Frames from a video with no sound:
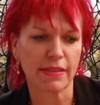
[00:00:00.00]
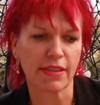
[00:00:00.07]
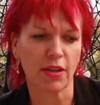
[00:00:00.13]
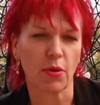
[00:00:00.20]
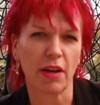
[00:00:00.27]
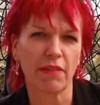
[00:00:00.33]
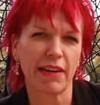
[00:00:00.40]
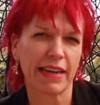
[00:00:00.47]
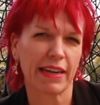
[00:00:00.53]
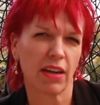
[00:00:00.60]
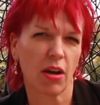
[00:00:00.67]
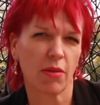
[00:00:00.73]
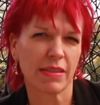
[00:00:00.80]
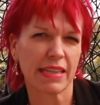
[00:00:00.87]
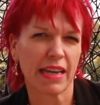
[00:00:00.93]
So I reckon
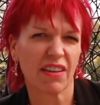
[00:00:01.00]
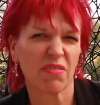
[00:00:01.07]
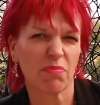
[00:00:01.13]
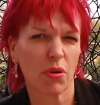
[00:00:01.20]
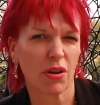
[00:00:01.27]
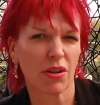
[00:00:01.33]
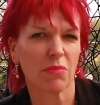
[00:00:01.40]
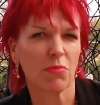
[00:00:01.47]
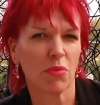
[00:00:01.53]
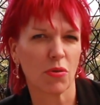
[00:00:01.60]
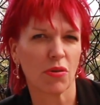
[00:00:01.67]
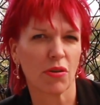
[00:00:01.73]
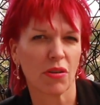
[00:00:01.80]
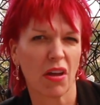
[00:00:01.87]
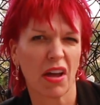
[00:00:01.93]
I was out of pocket
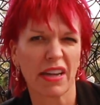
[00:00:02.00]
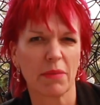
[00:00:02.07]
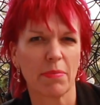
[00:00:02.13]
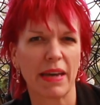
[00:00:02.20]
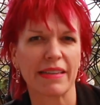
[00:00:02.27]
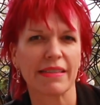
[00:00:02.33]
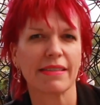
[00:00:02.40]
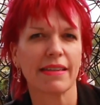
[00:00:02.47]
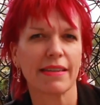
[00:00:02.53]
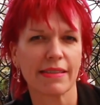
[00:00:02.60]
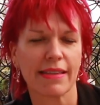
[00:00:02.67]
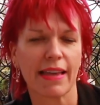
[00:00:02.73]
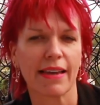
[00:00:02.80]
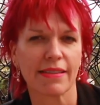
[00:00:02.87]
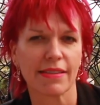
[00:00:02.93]
more like about
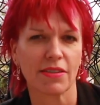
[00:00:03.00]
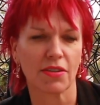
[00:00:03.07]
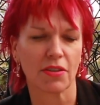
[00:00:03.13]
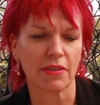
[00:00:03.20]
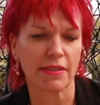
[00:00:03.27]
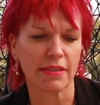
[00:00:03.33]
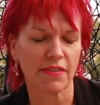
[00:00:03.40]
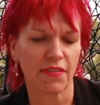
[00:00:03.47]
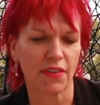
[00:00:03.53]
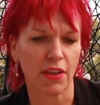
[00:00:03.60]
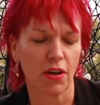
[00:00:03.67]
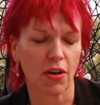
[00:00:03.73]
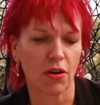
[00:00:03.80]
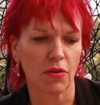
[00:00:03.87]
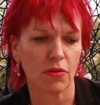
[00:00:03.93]
$6,000 for
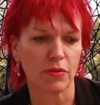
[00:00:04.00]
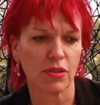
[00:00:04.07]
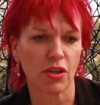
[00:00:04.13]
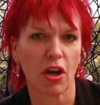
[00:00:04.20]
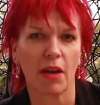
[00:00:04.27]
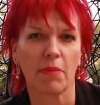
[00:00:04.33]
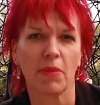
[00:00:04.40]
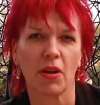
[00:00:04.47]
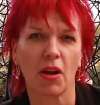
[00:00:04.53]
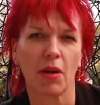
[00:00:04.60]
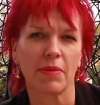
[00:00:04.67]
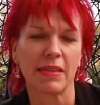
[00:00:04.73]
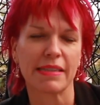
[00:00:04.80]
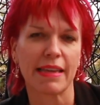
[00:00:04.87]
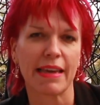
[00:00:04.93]
the whole time that I
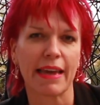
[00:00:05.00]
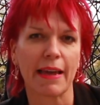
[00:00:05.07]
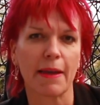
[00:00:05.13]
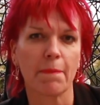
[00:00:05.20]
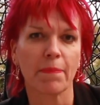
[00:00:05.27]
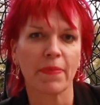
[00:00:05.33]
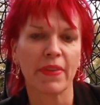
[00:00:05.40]
was there.